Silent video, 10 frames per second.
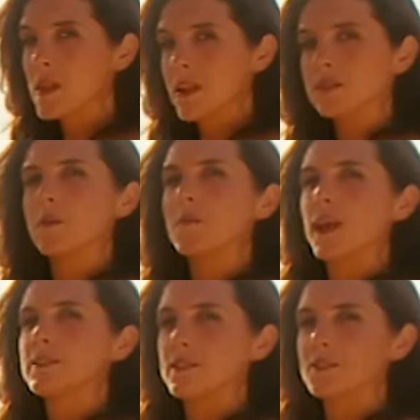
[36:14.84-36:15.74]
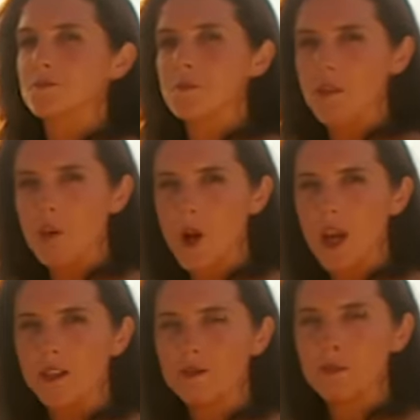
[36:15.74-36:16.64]
In some places, there were
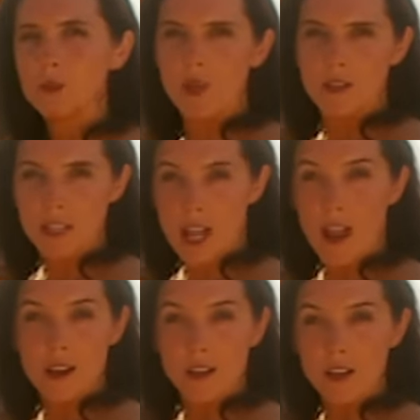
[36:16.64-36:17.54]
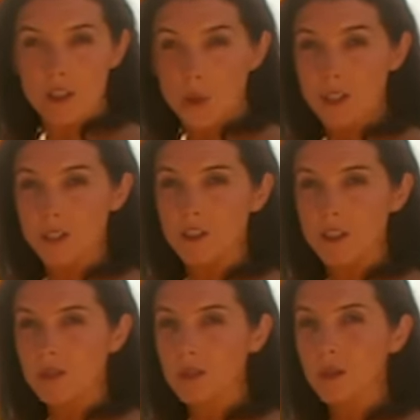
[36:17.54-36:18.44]
waves between 10 and 20
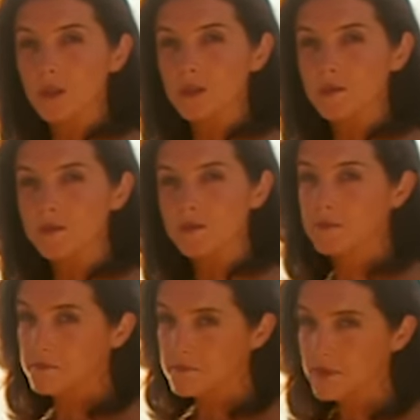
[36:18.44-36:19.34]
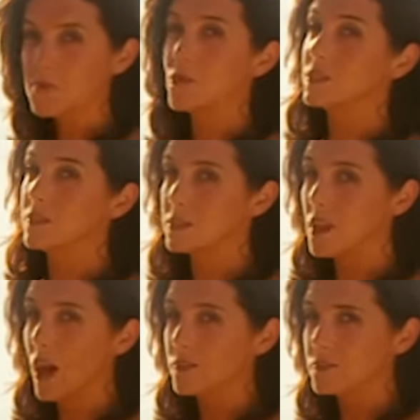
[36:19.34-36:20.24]
feet tall. Impressive
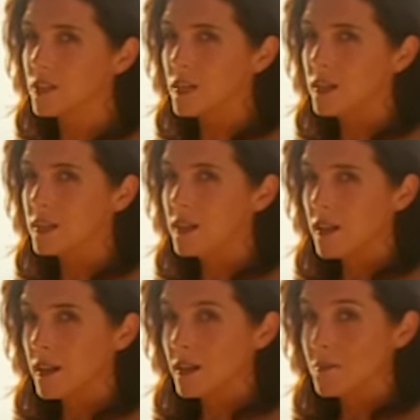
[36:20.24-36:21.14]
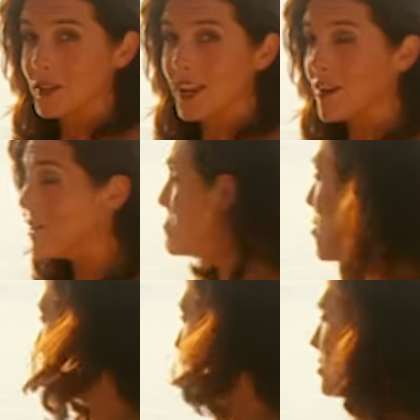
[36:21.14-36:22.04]
enough. But here at
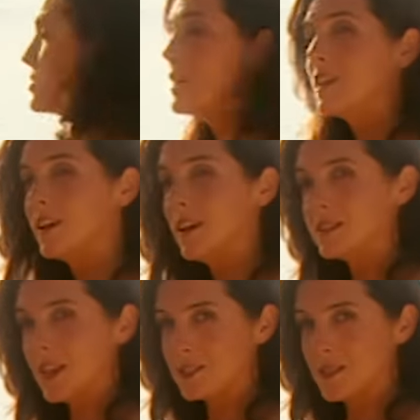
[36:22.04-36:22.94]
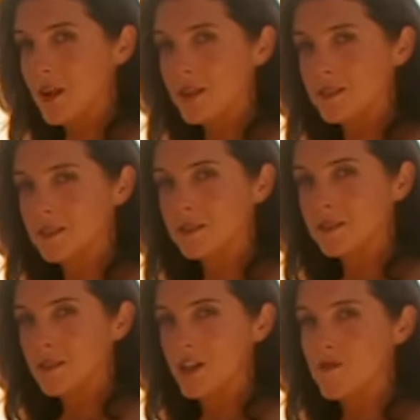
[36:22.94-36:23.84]
Mochlos, it's estimated
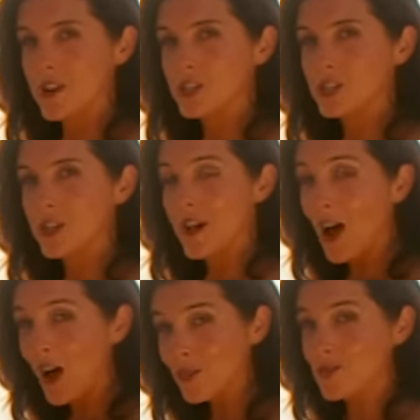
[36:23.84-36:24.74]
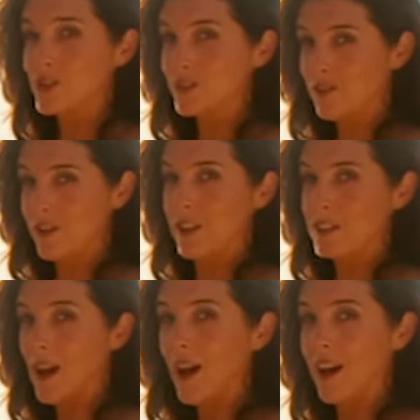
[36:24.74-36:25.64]
that they reached 100 feet
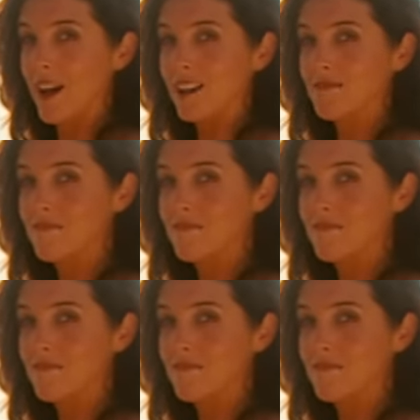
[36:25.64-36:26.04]
high.